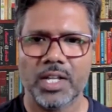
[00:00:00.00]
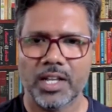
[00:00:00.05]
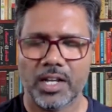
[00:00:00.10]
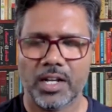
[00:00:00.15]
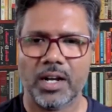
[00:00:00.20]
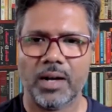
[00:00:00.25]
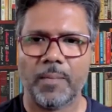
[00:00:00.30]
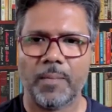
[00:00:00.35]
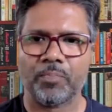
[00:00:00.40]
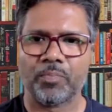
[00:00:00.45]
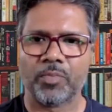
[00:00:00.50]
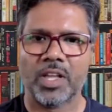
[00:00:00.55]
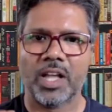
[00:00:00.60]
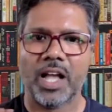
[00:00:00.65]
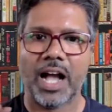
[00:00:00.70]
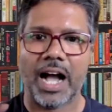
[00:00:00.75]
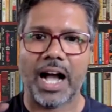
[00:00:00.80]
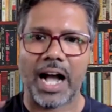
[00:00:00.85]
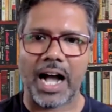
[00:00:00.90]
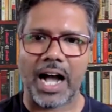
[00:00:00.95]
Uh,
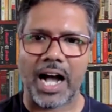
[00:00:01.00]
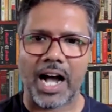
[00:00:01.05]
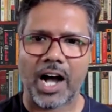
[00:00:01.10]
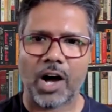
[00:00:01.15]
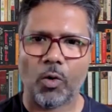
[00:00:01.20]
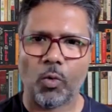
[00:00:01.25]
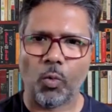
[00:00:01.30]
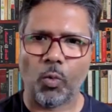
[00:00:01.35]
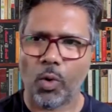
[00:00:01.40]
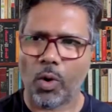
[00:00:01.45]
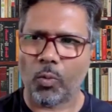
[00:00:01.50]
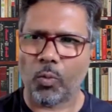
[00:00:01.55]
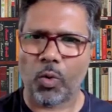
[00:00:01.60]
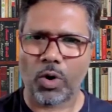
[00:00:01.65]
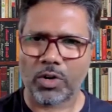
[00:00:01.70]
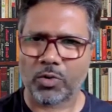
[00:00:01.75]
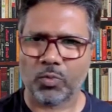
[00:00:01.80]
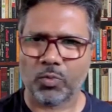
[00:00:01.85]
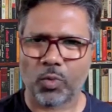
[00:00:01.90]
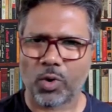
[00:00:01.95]
uh,
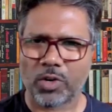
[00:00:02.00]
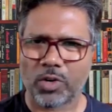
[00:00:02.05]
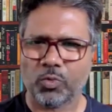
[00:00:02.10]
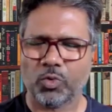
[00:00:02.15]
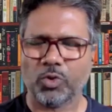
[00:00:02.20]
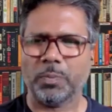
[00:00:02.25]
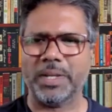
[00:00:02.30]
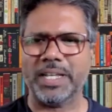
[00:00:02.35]
what what?